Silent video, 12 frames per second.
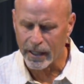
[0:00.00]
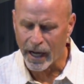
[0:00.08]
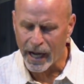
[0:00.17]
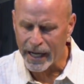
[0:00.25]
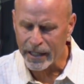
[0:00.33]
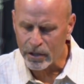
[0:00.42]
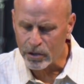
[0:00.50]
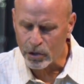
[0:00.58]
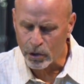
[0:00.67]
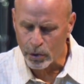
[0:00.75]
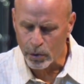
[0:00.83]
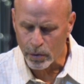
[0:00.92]
and I
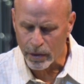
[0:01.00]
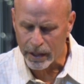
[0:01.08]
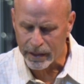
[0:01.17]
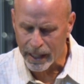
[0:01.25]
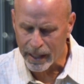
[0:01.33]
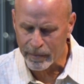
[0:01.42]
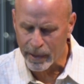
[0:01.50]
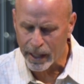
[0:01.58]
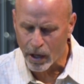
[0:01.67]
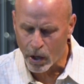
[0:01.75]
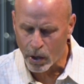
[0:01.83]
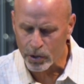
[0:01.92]
in you, that they
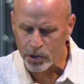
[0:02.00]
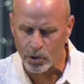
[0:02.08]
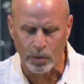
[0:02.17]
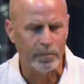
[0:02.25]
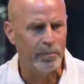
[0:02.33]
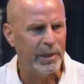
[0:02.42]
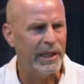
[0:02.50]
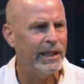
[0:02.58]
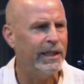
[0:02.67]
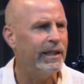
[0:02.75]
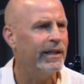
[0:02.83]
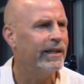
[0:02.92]
may also
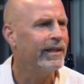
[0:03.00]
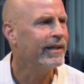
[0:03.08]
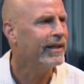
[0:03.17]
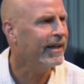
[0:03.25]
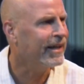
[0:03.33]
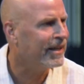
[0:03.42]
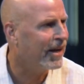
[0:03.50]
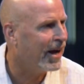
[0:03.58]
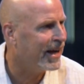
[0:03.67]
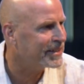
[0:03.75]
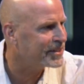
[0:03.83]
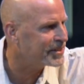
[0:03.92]
be in
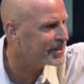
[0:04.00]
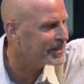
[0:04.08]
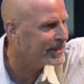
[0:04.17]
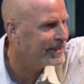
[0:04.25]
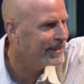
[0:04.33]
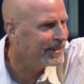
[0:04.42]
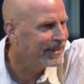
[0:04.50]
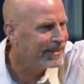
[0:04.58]
us.